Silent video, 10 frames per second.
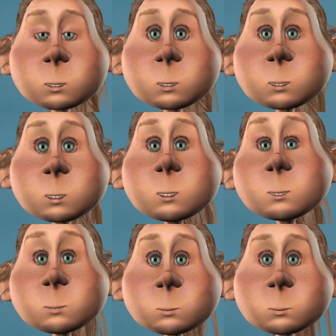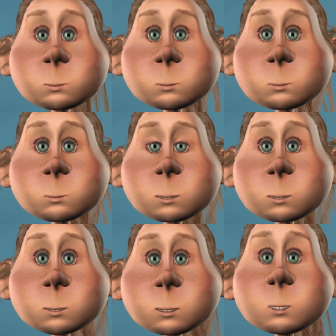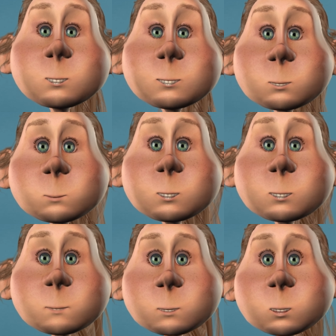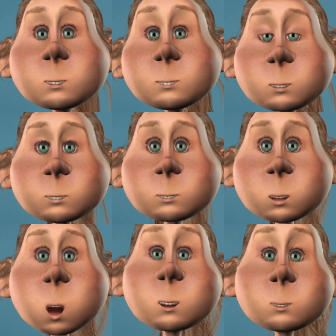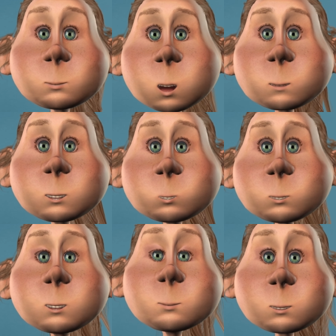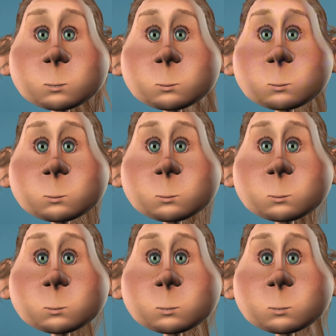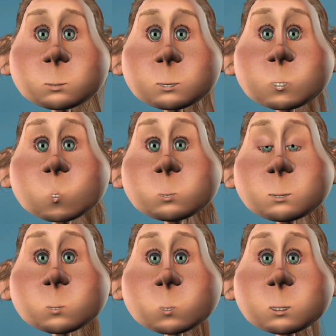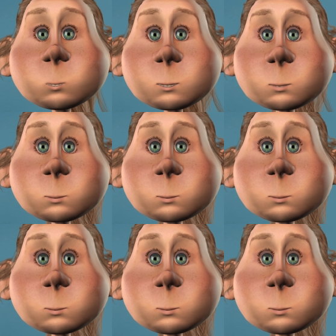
Example: this is the fastest car on the track. Simple, right?